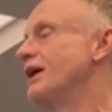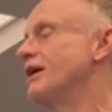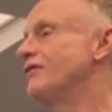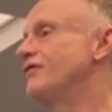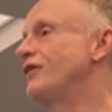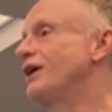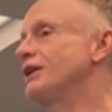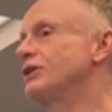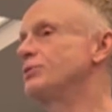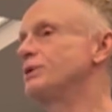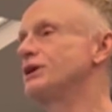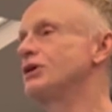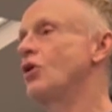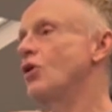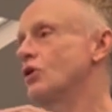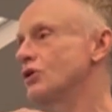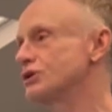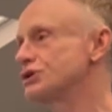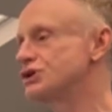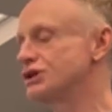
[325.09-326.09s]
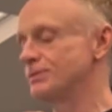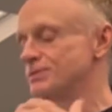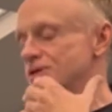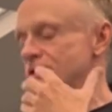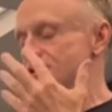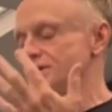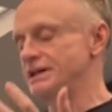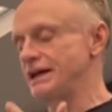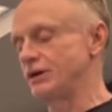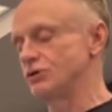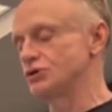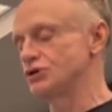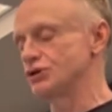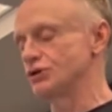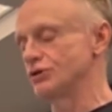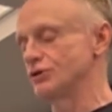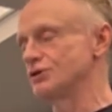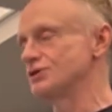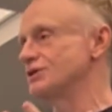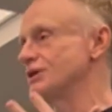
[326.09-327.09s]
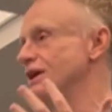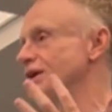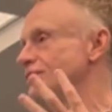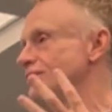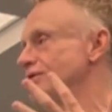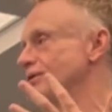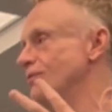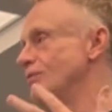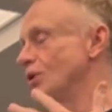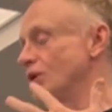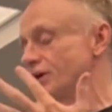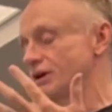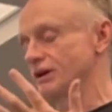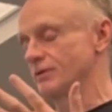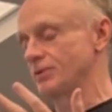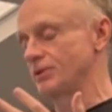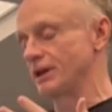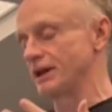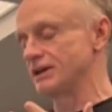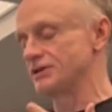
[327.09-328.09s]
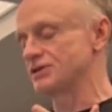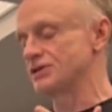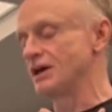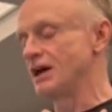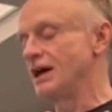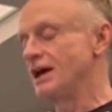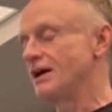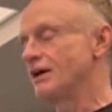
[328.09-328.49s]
following hardships and downturns in the marketplace.